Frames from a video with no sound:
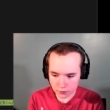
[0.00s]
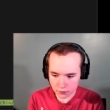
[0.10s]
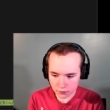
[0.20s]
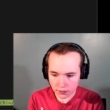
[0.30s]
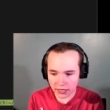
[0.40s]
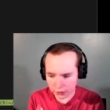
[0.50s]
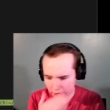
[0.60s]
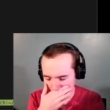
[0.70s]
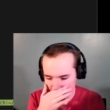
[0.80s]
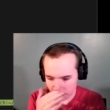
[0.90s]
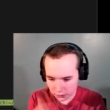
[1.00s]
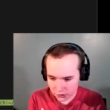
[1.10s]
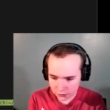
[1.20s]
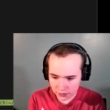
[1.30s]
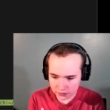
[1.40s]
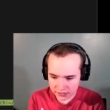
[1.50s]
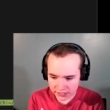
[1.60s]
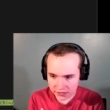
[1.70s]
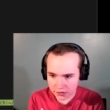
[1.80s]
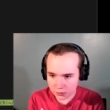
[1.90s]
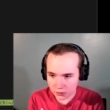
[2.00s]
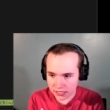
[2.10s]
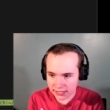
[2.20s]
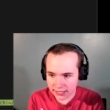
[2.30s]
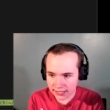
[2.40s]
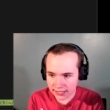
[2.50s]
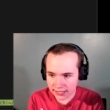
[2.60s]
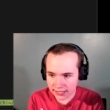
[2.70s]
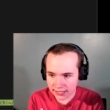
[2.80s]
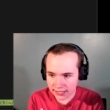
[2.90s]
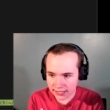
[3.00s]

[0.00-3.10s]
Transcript: Yeah, okay, and there it was 256. So why does that fail?